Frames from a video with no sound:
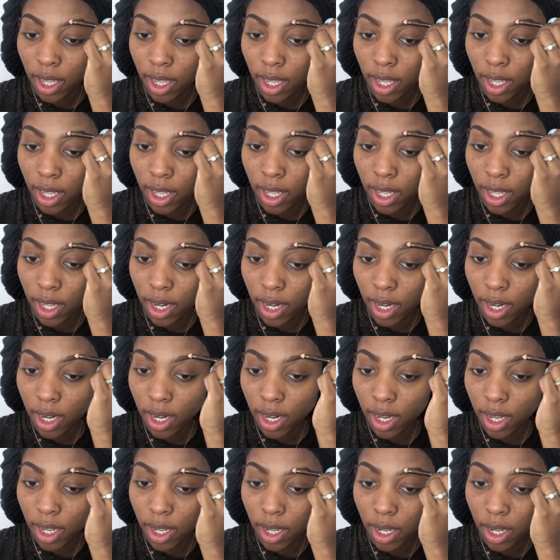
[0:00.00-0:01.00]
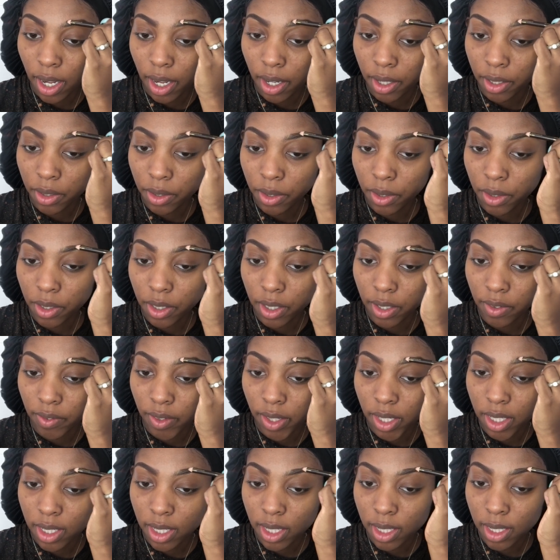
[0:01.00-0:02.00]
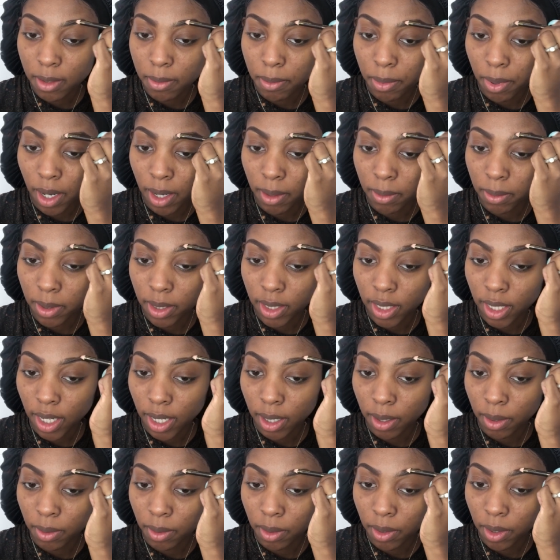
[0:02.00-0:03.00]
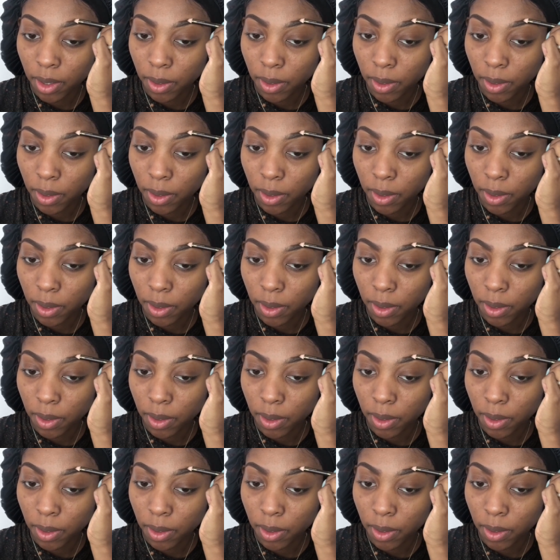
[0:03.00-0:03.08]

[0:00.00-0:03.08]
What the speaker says: and how you do your face is probably not